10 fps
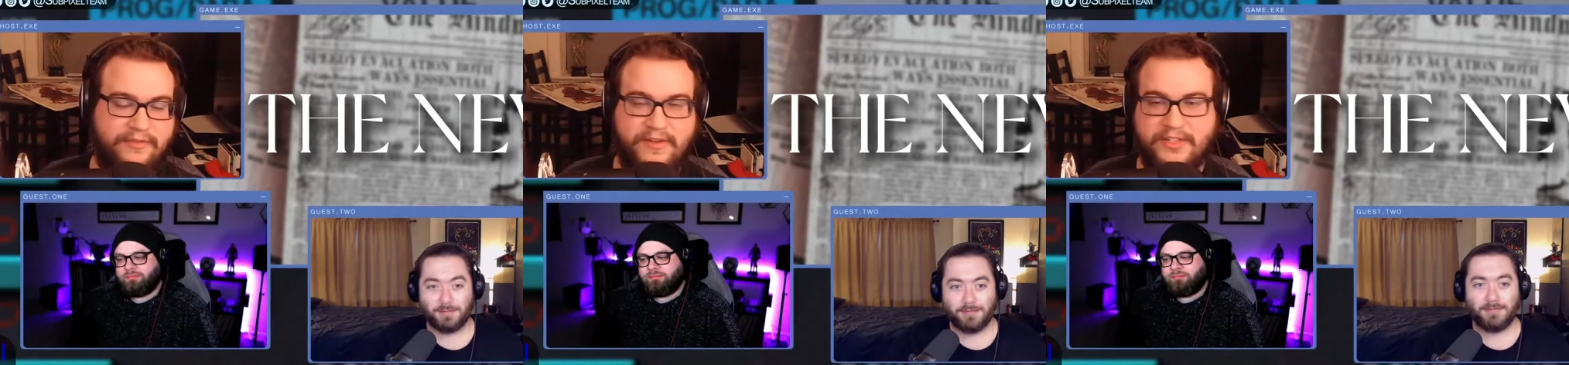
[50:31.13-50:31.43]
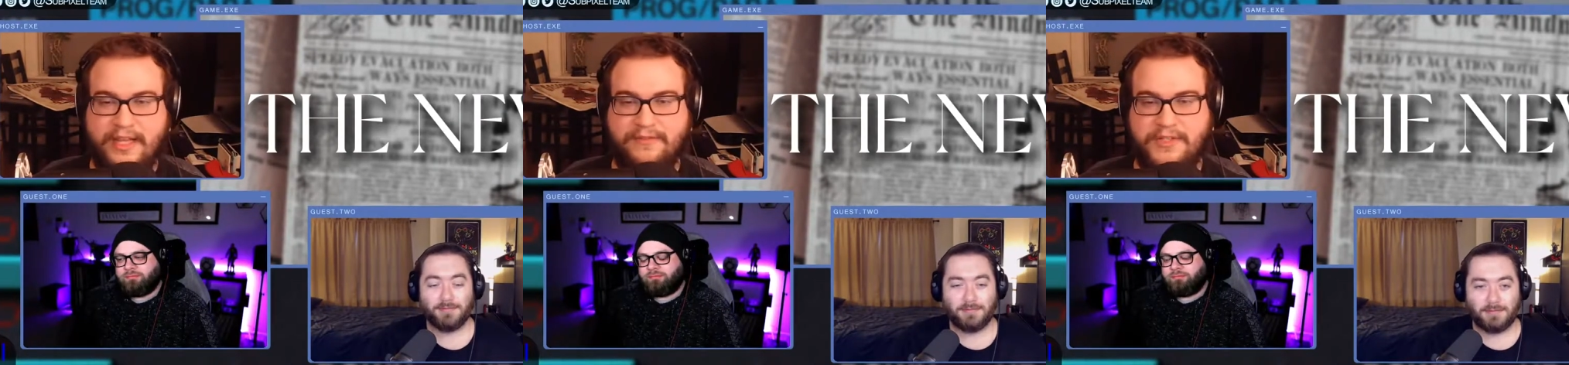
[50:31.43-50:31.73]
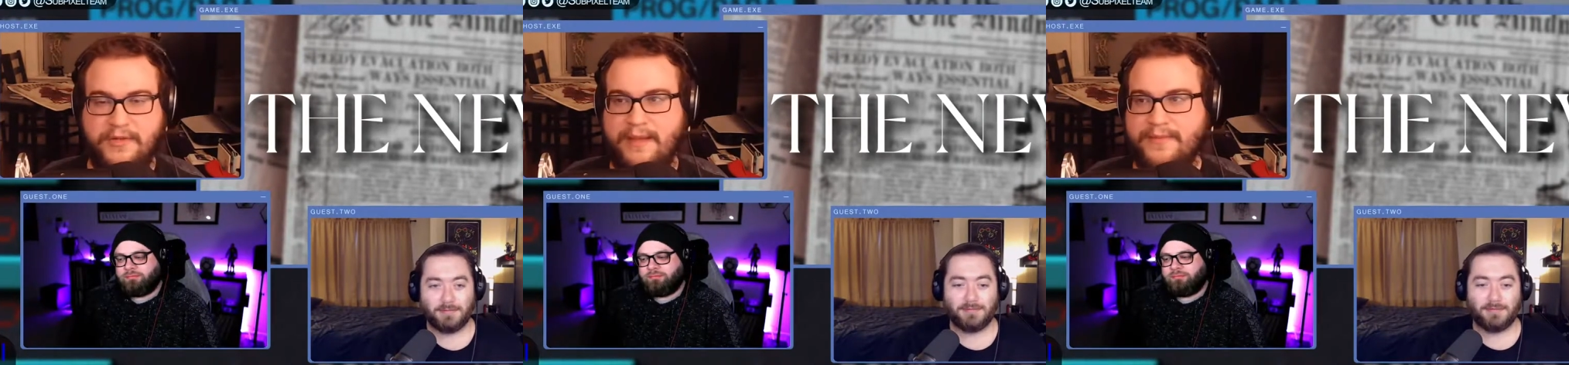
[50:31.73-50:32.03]
Speaker 1: officially have
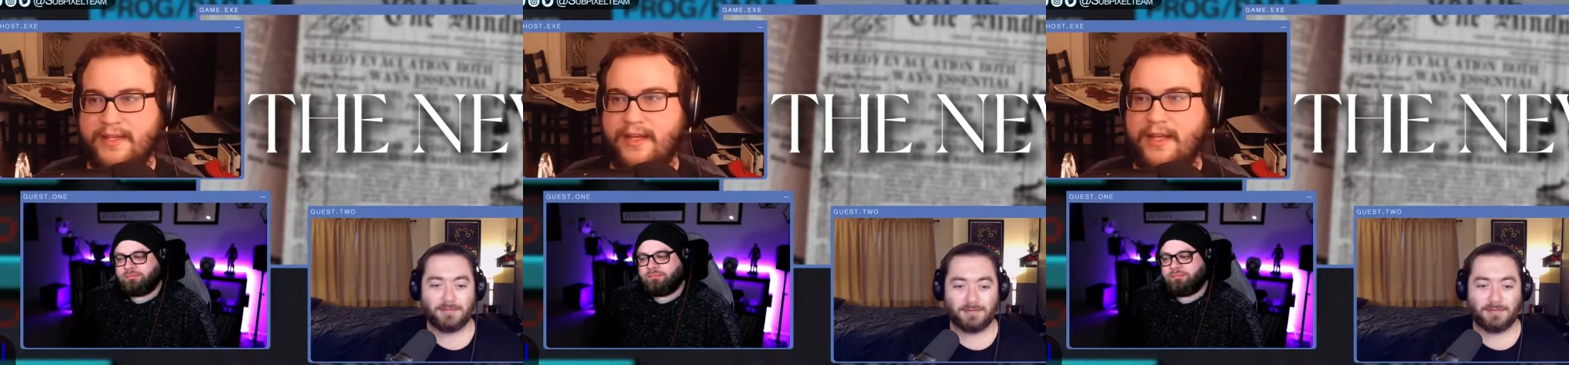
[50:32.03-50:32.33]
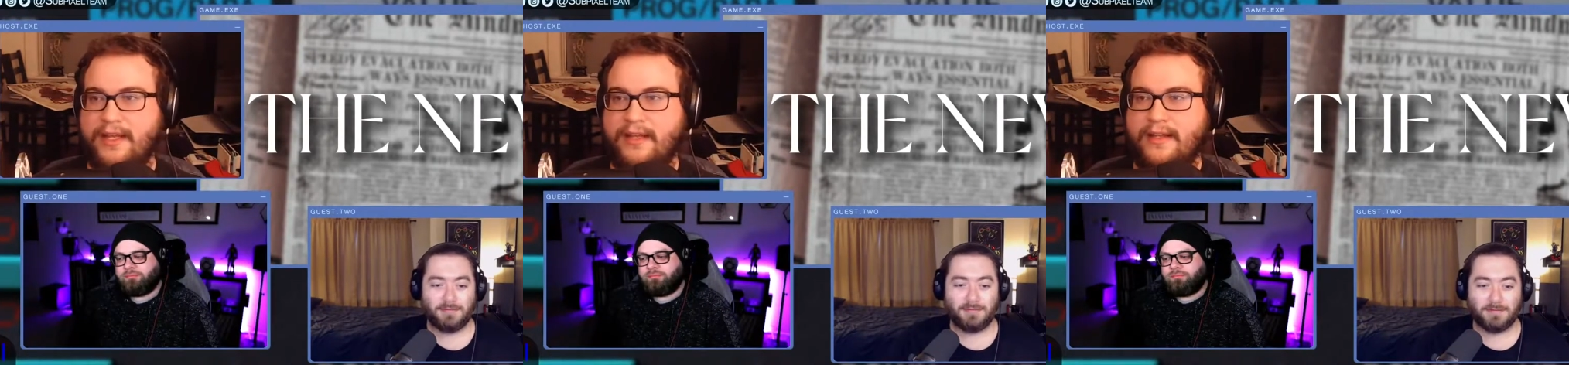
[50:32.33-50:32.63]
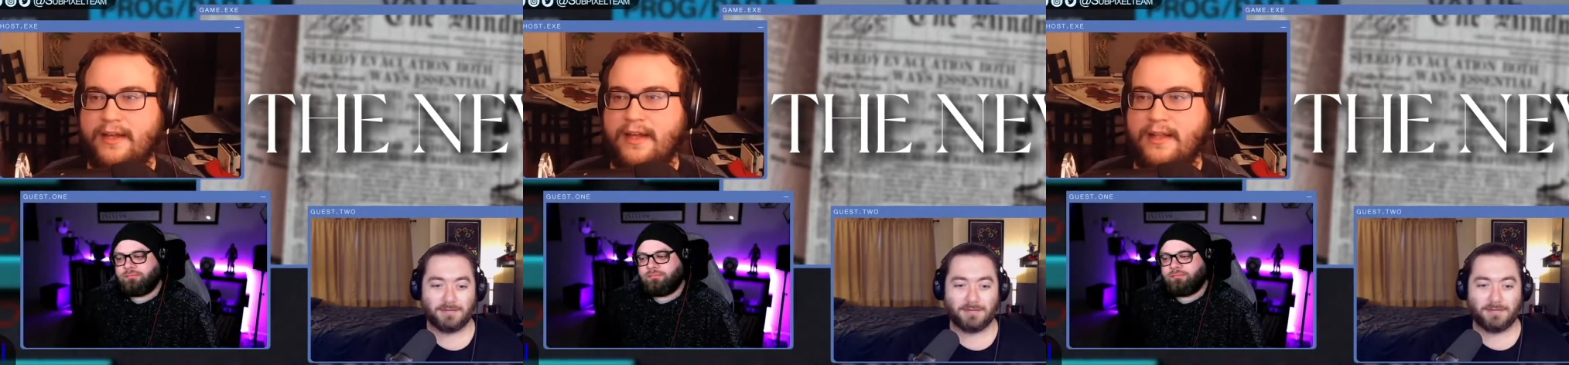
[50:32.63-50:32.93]
2 games on it.
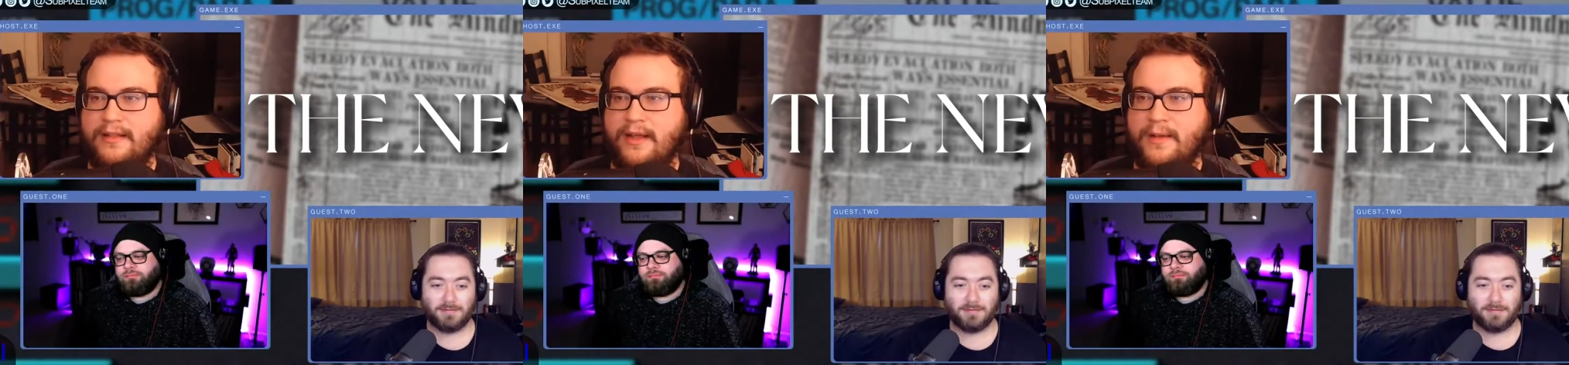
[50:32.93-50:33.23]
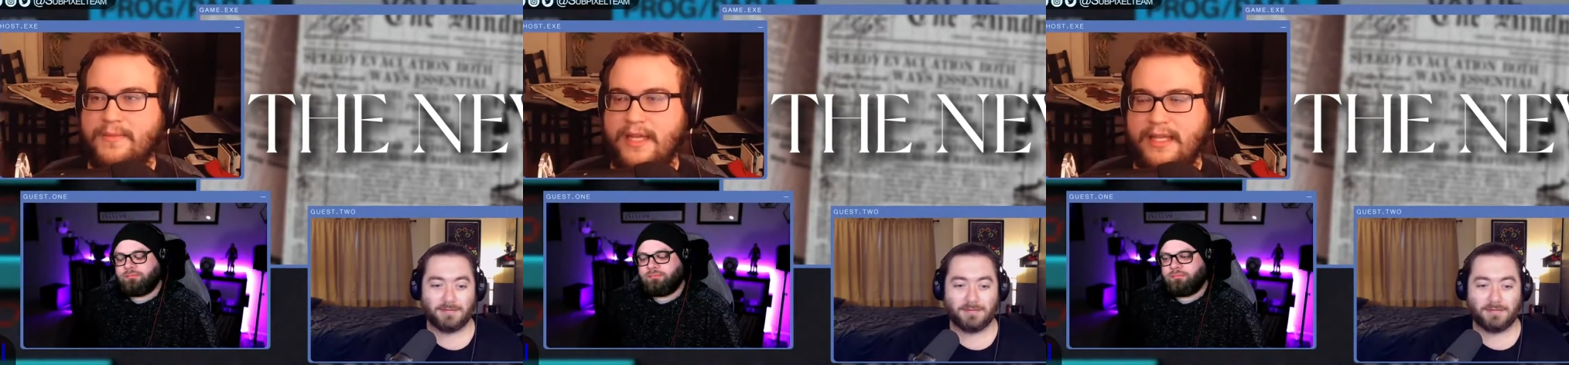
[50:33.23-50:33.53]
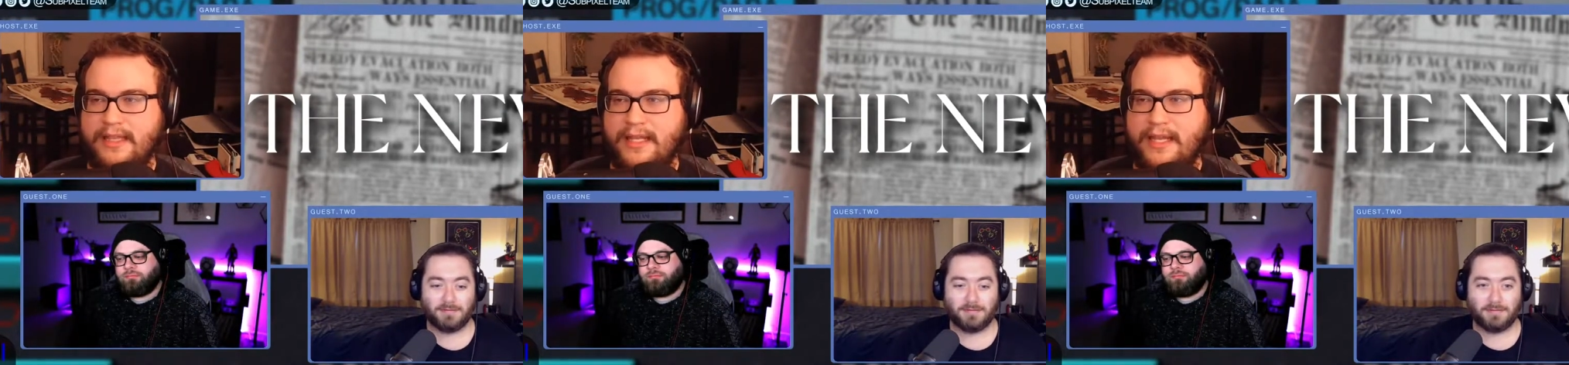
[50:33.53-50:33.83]
I'll
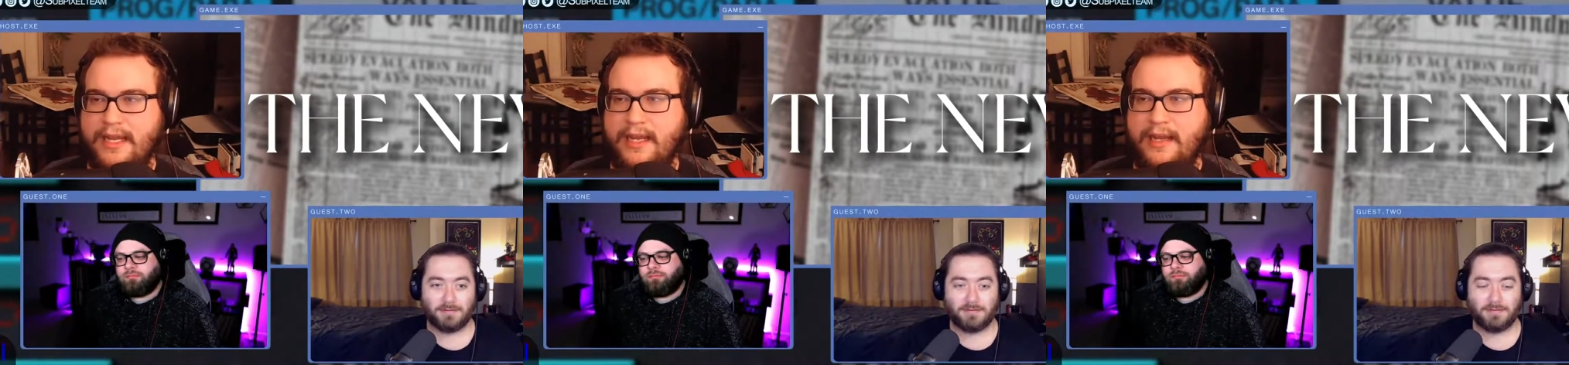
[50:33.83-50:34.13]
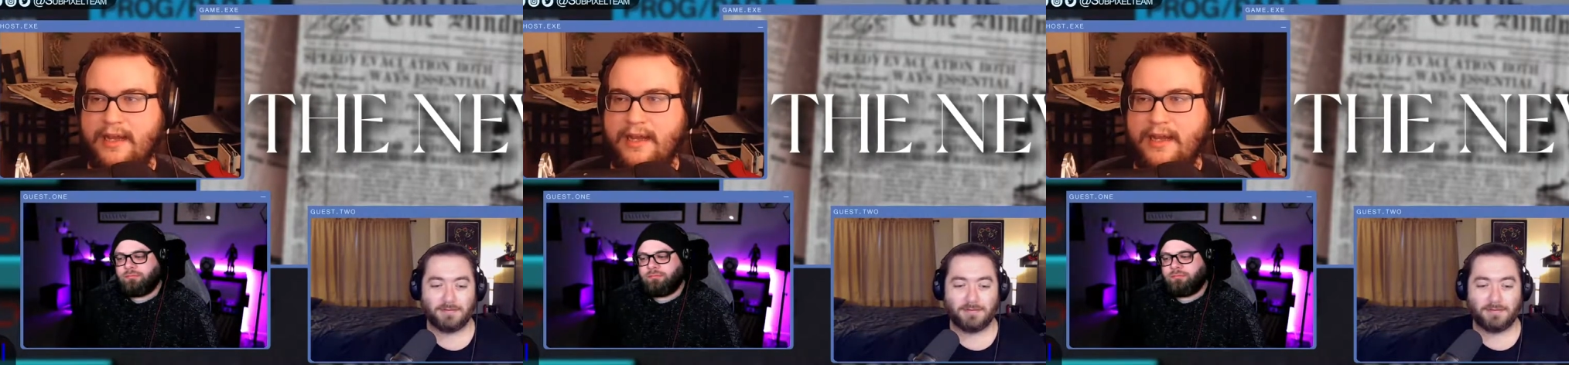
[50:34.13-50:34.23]
update the